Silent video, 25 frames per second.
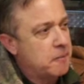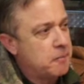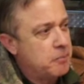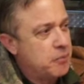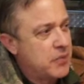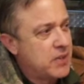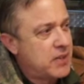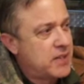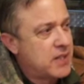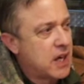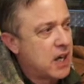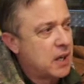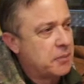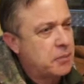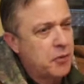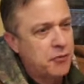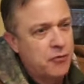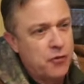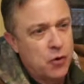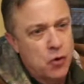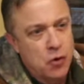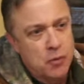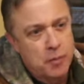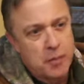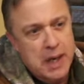set up a
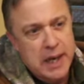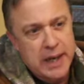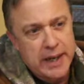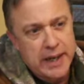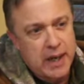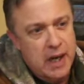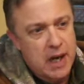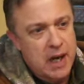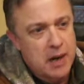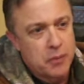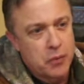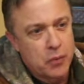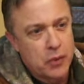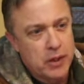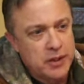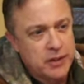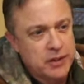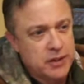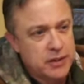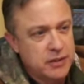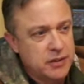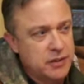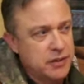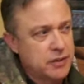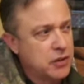full mining
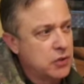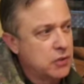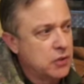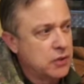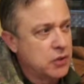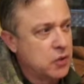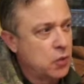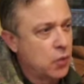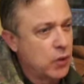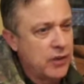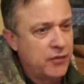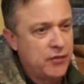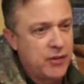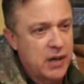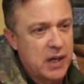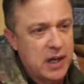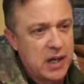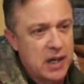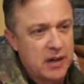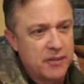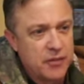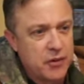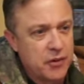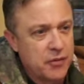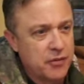operation doing
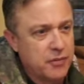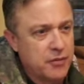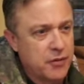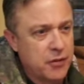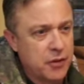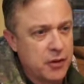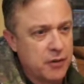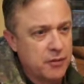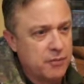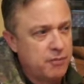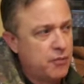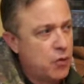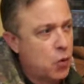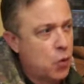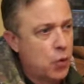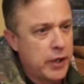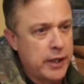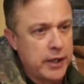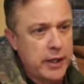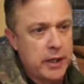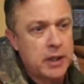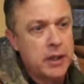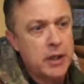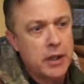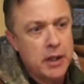25 to 40
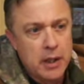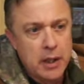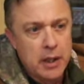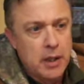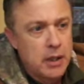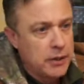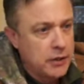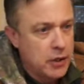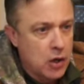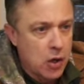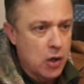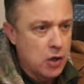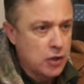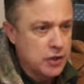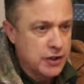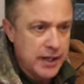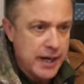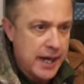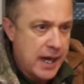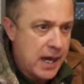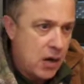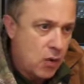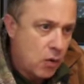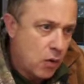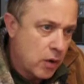yards an
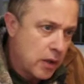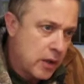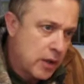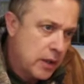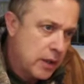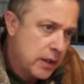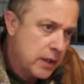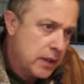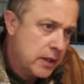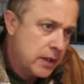hour